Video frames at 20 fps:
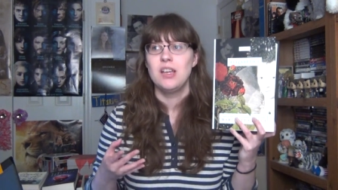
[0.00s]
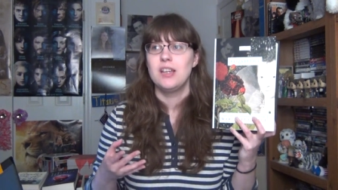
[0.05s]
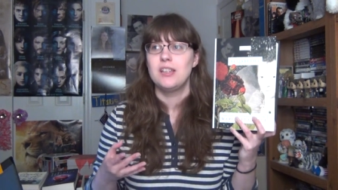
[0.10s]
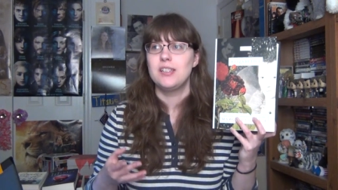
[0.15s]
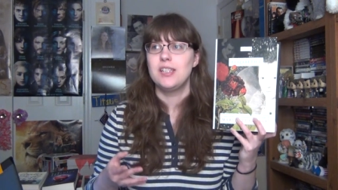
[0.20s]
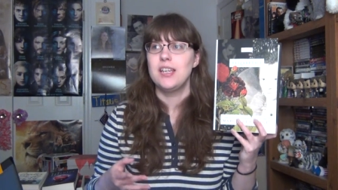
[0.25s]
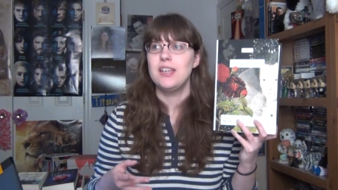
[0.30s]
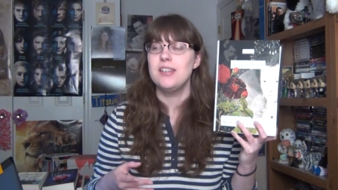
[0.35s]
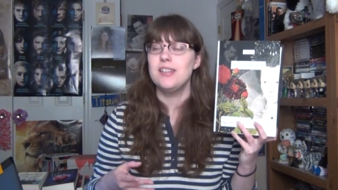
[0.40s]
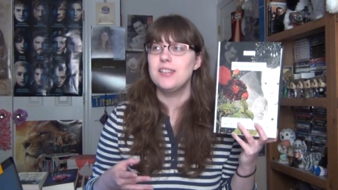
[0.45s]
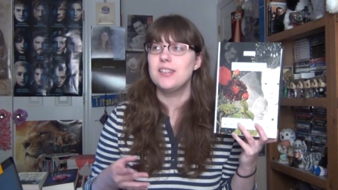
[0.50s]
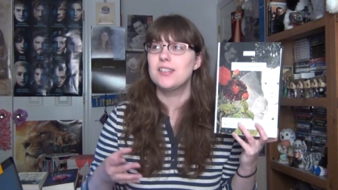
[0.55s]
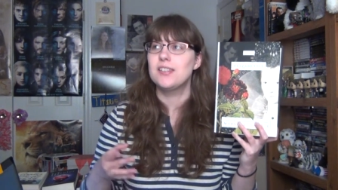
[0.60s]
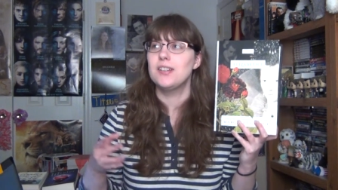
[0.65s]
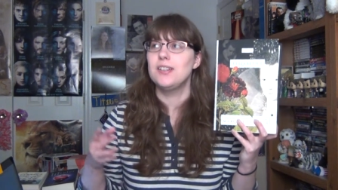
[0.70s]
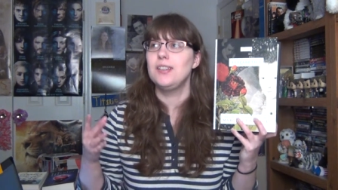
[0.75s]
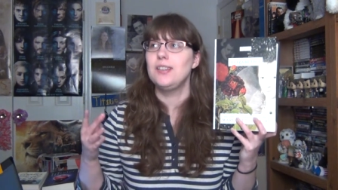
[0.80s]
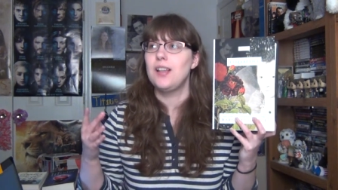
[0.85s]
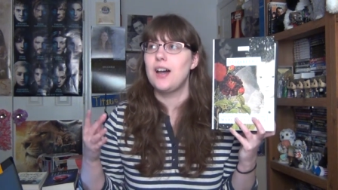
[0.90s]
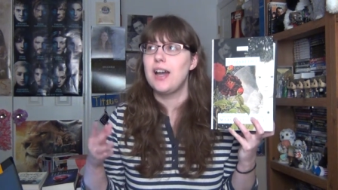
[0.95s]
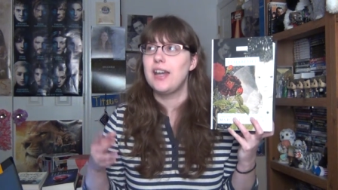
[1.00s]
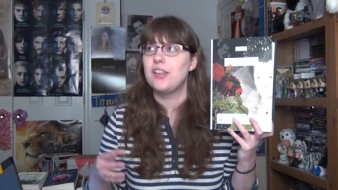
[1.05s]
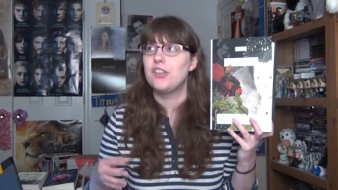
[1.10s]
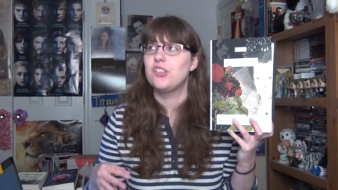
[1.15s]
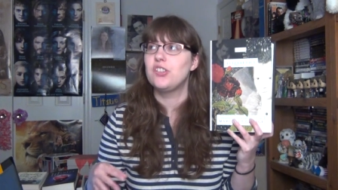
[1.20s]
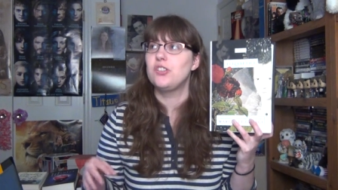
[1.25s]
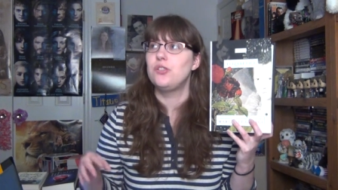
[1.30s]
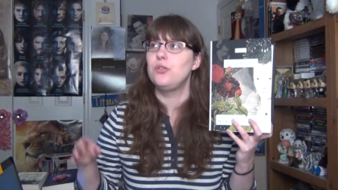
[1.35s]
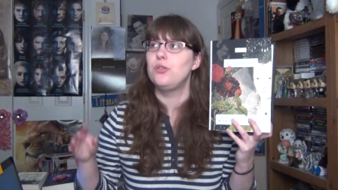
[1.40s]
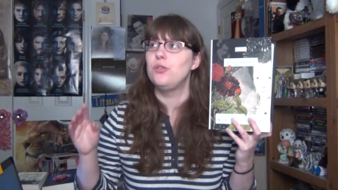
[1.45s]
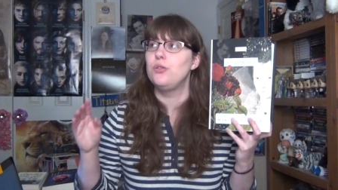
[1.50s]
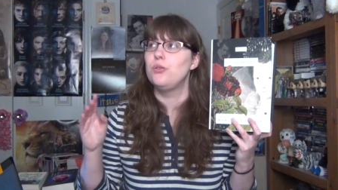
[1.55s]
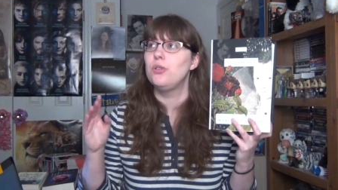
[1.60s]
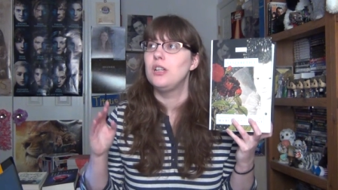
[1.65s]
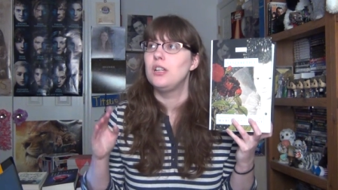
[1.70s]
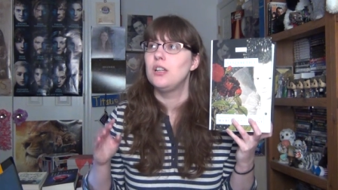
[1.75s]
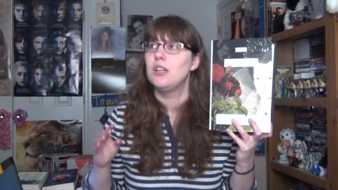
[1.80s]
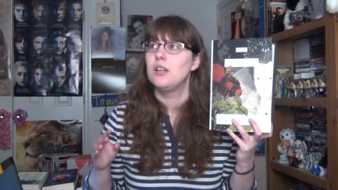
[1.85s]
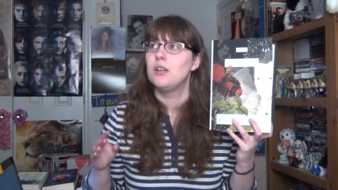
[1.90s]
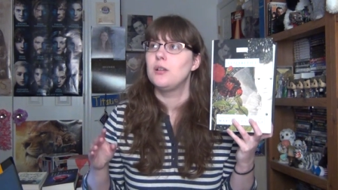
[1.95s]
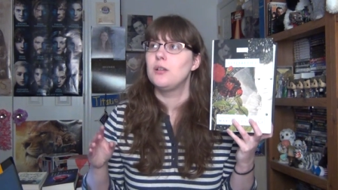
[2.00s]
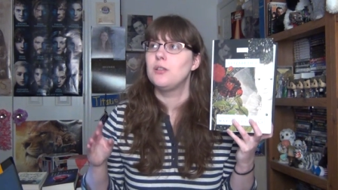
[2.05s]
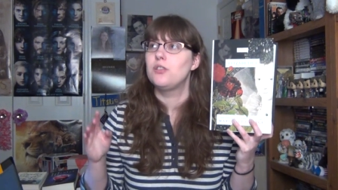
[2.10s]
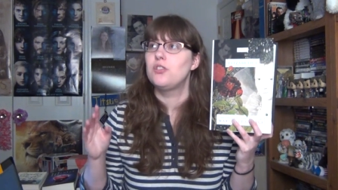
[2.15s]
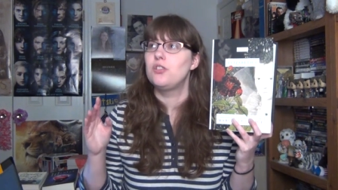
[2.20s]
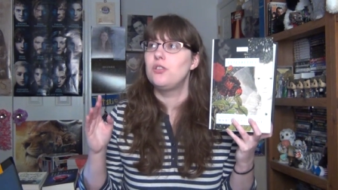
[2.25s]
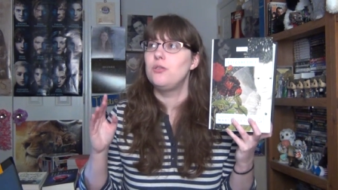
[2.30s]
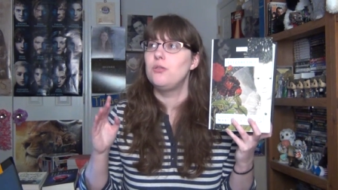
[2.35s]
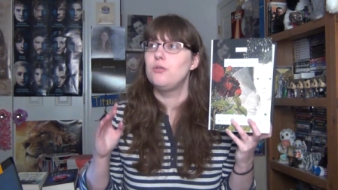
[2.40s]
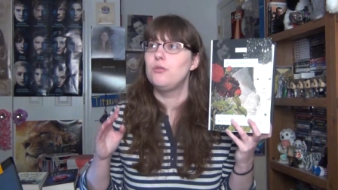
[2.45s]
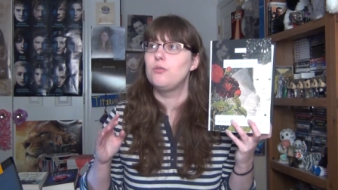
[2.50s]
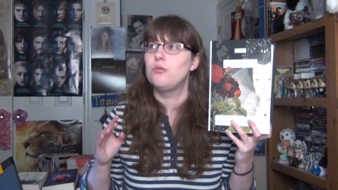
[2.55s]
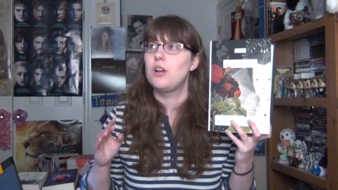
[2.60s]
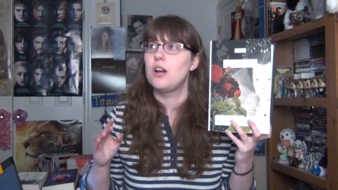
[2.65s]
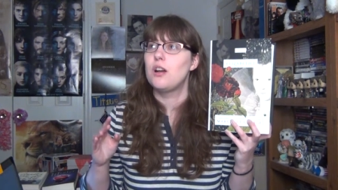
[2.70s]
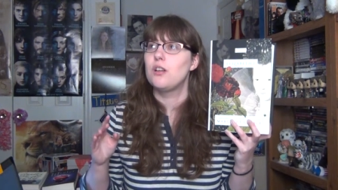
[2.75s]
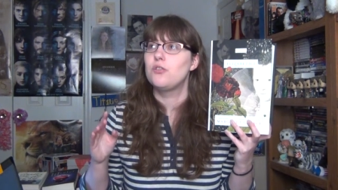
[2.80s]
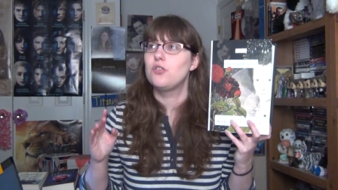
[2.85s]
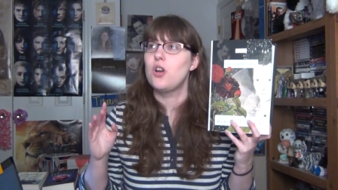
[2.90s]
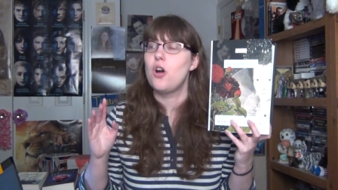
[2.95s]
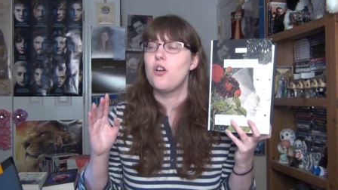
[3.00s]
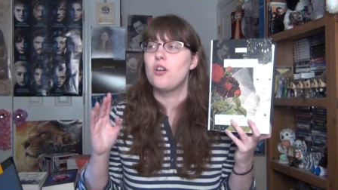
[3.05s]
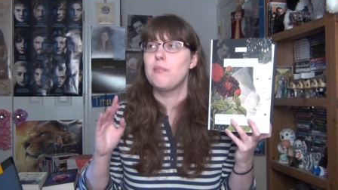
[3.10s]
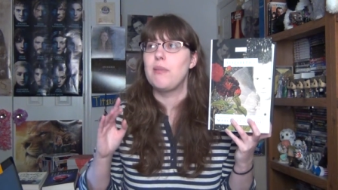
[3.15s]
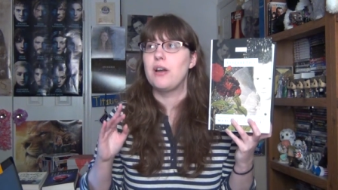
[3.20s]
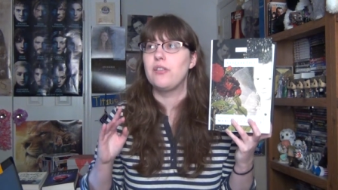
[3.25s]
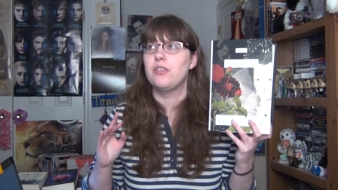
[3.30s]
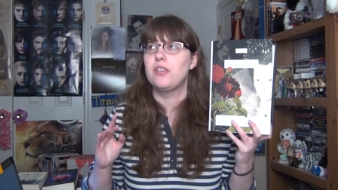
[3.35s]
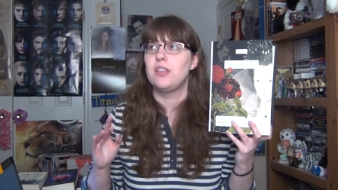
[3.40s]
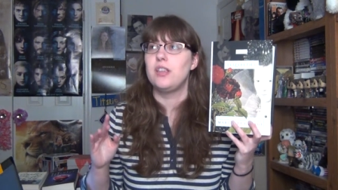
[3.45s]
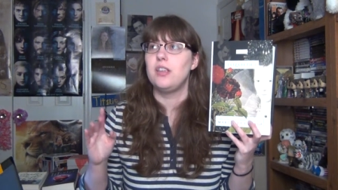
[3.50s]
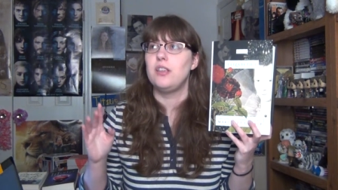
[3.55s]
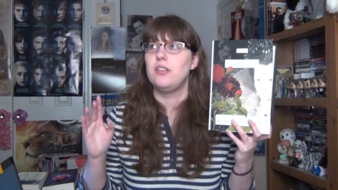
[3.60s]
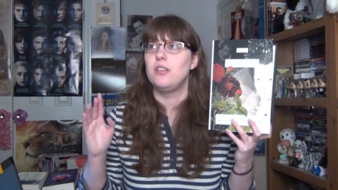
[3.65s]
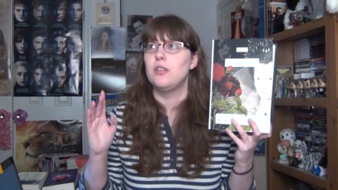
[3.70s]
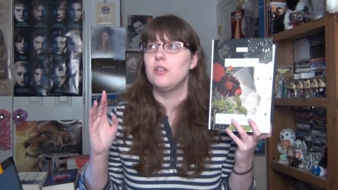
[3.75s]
tends to like to to talk about the,